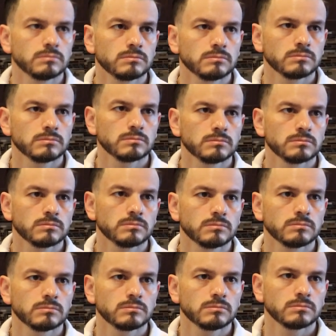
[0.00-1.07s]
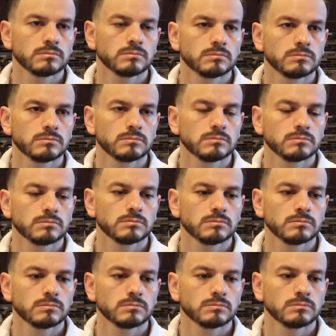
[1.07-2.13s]

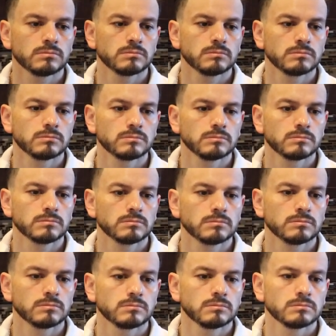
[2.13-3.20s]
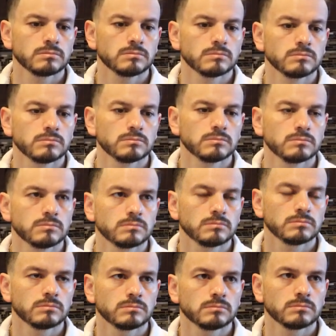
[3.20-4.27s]

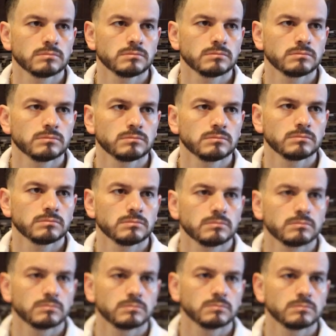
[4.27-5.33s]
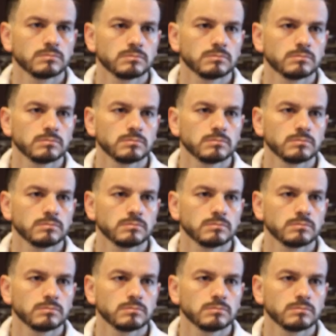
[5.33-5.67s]
(silent)